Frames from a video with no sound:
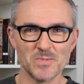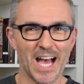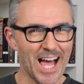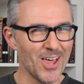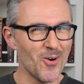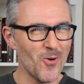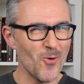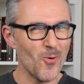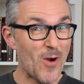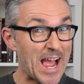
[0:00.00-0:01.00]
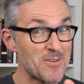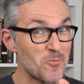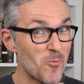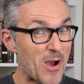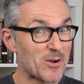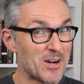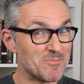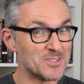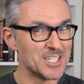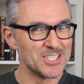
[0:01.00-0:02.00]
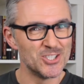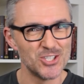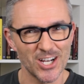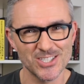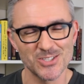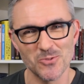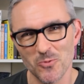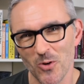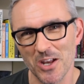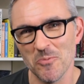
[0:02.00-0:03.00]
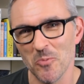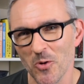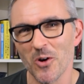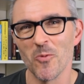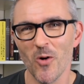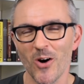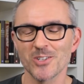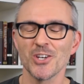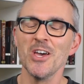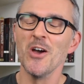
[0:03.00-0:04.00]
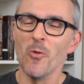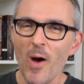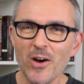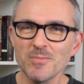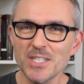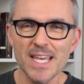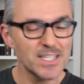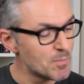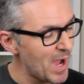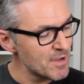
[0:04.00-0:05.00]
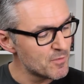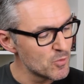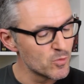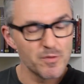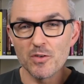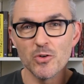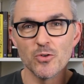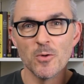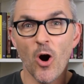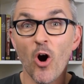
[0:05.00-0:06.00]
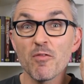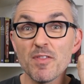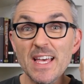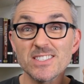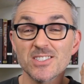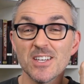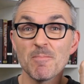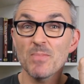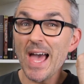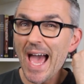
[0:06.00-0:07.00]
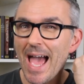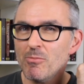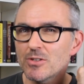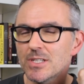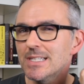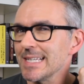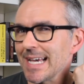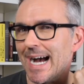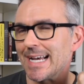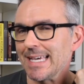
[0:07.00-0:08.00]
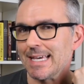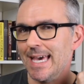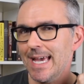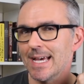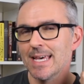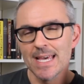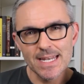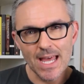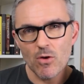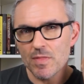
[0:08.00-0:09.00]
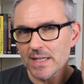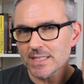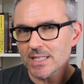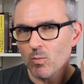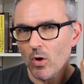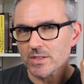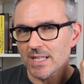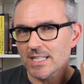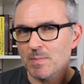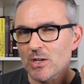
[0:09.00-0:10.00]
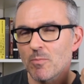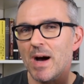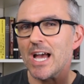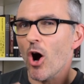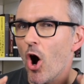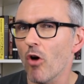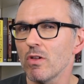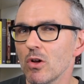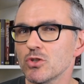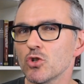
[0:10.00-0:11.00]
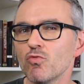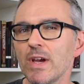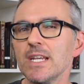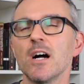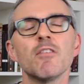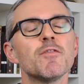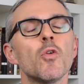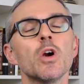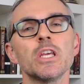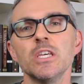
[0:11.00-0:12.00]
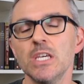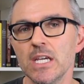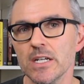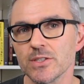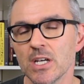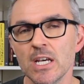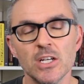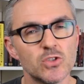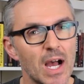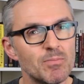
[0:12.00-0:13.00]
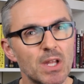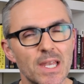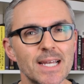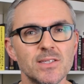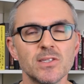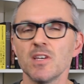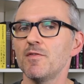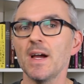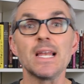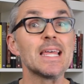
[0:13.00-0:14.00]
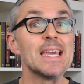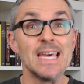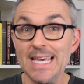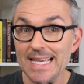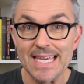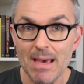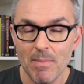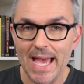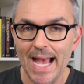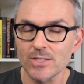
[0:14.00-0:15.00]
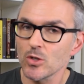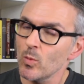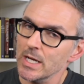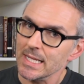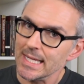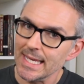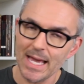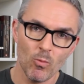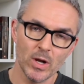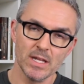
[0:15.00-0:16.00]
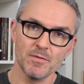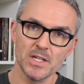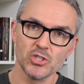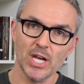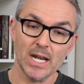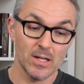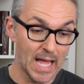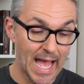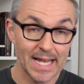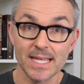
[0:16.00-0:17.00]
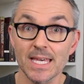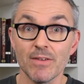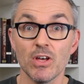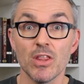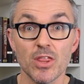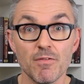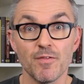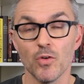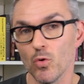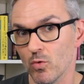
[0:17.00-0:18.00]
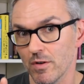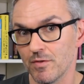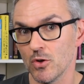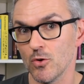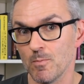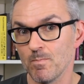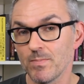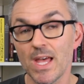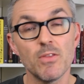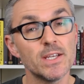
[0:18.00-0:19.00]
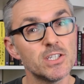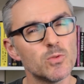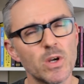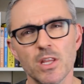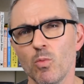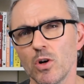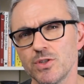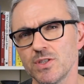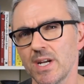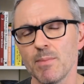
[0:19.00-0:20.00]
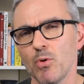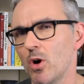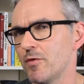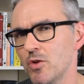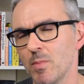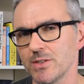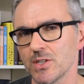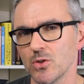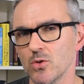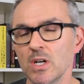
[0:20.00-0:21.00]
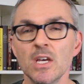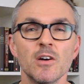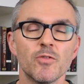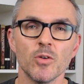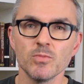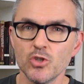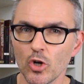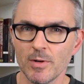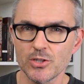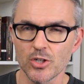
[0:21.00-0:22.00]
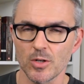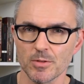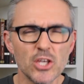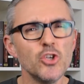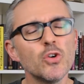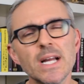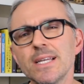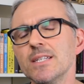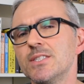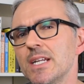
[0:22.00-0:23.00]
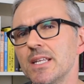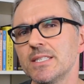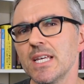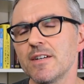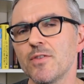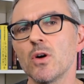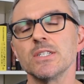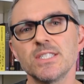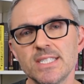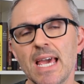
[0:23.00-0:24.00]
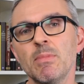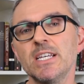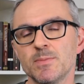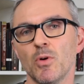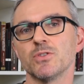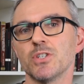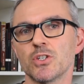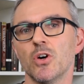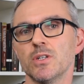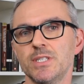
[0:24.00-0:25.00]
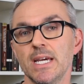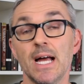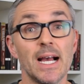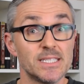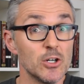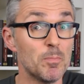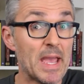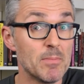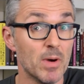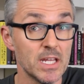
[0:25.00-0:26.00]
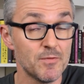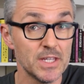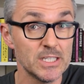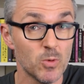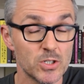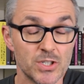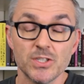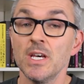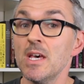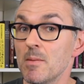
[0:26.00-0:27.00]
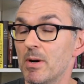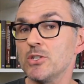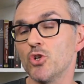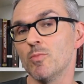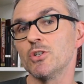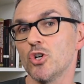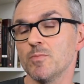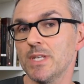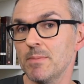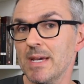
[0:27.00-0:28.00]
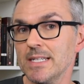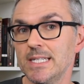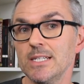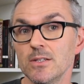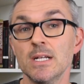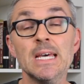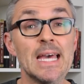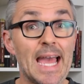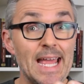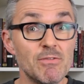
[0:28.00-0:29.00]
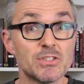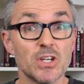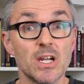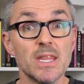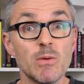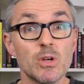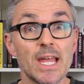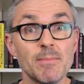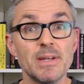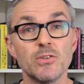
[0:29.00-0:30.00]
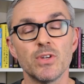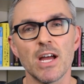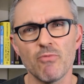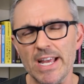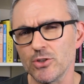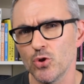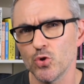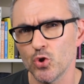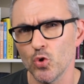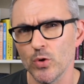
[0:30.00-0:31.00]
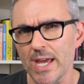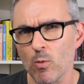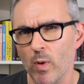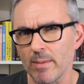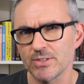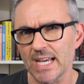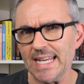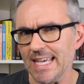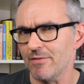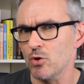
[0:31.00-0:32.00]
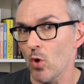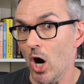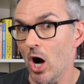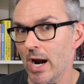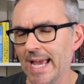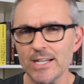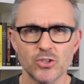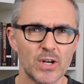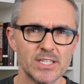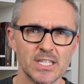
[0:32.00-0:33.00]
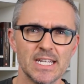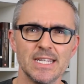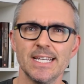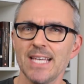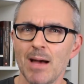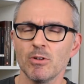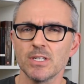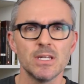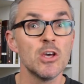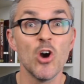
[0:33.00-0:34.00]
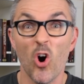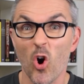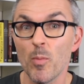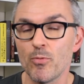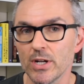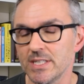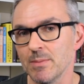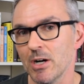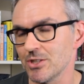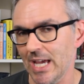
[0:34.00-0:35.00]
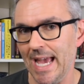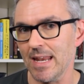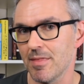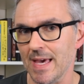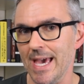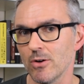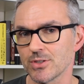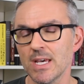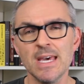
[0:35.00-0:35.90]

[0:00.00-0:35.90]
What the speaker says: Hello and welcome to Just One More Watch. Welcome today to my full review of this, the Hamilton Khaki King. Now, this is a watch that has been on my horological radar for years, so I'm delighted to finally get my hands on one, get one in for the channel, and give it the full review. Now, this is one of the watches that I bought a few months ago from Joma Shop. You can consider this, therefore, semi-sponsored content. I still paid money for these watches, but Joma Shop did me a deal. In return, they would like me to direct you to their website if you are interested in this Hamilton or pretty much anything else.